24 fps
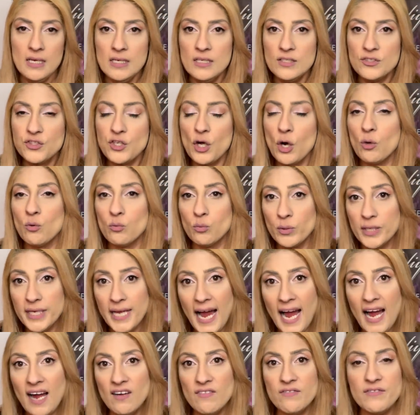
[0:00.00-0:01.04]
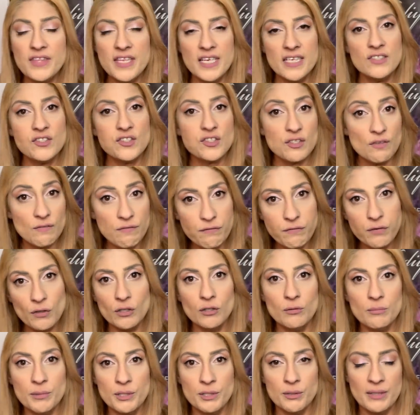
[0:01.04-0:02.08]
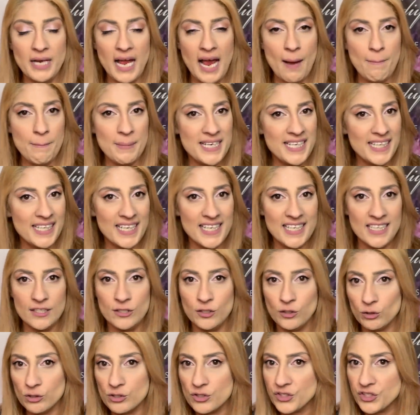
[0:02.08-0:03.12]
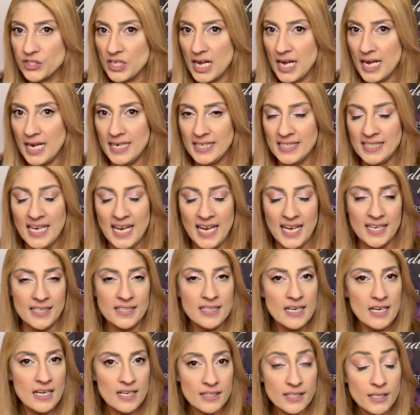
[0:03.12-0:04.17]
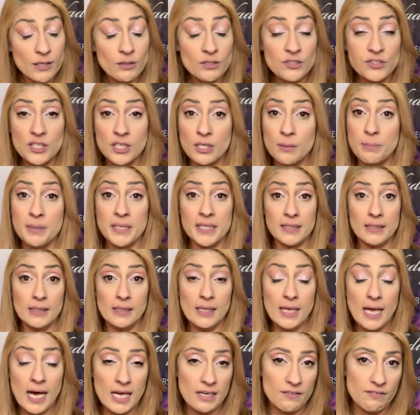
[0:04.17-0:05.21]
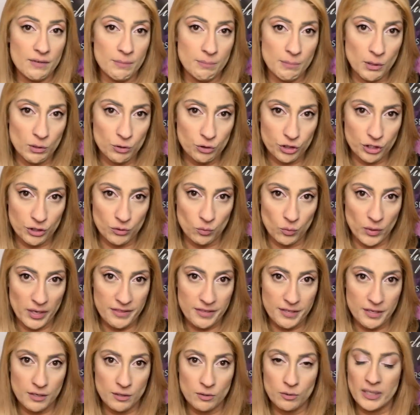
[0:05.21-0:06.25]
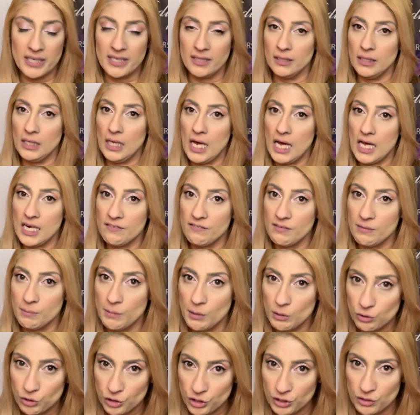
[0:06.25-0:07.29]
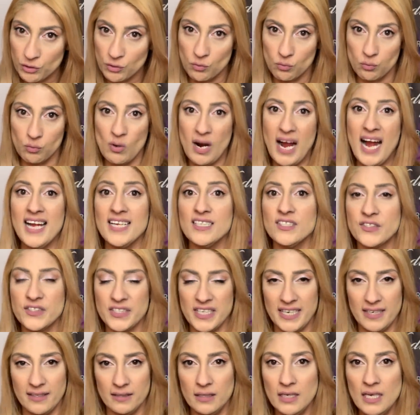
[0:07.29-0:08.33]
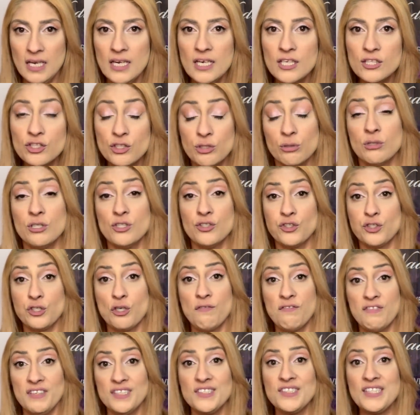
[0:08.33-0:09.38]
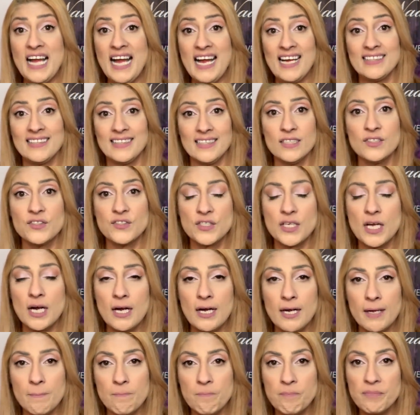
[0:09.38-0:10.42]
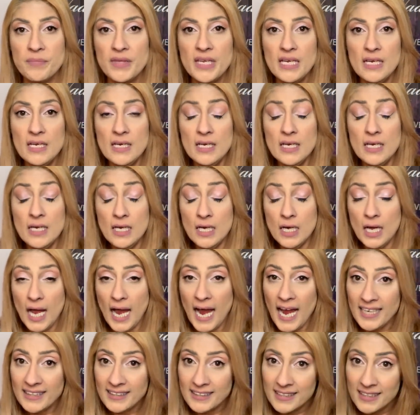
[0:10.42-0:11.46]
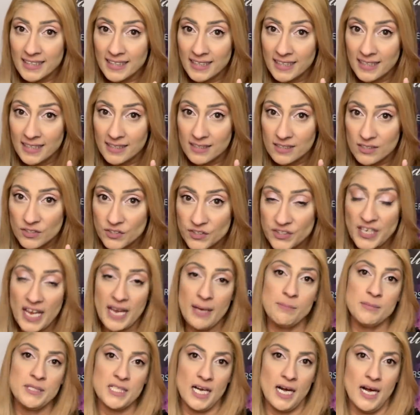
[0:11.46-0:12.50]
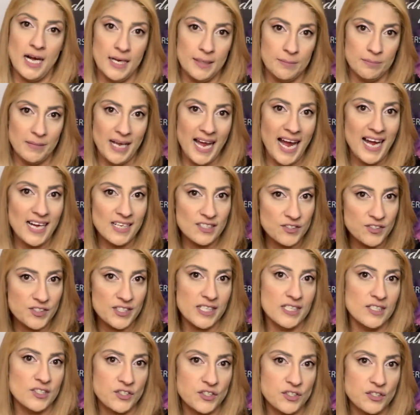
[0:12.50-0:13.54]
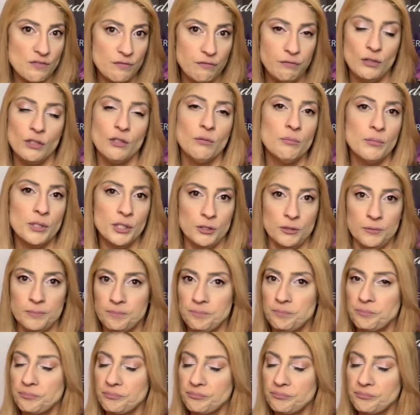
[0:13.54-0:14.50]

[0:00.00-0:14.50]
So we have this full moon happening in your sign, and there is going to be a lot of emotion with you and a lot of emotion rising to the surface at this time. At the same time as this full moon,